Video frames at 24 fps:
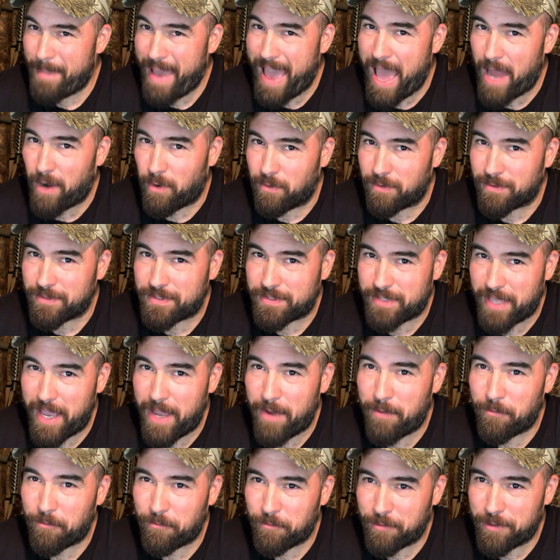matters.
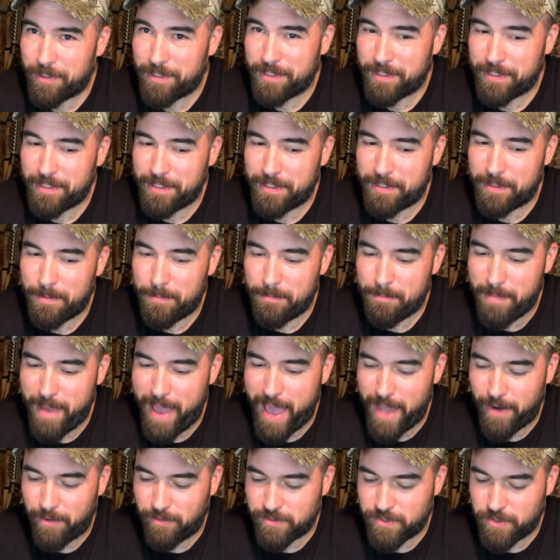That really
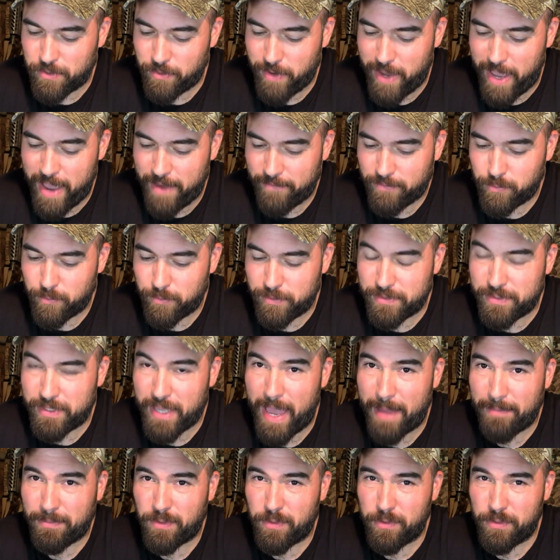matters. You have to
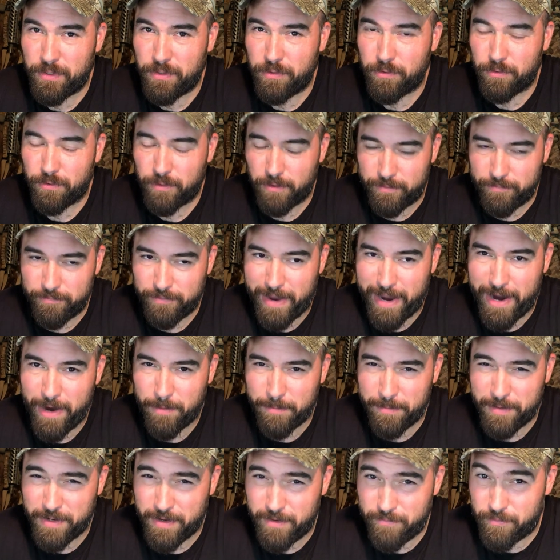adapt to your
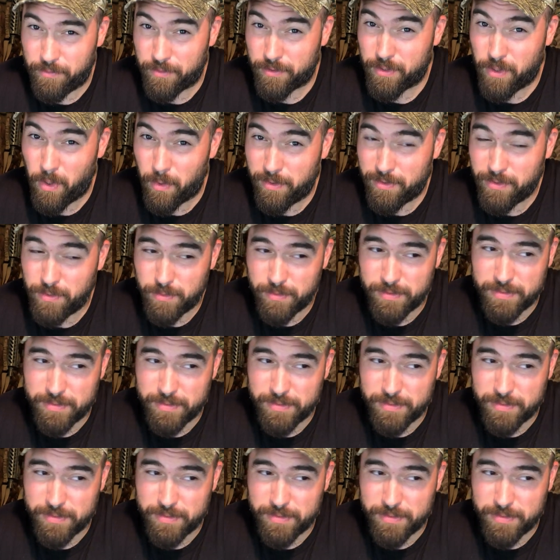environment. If you're going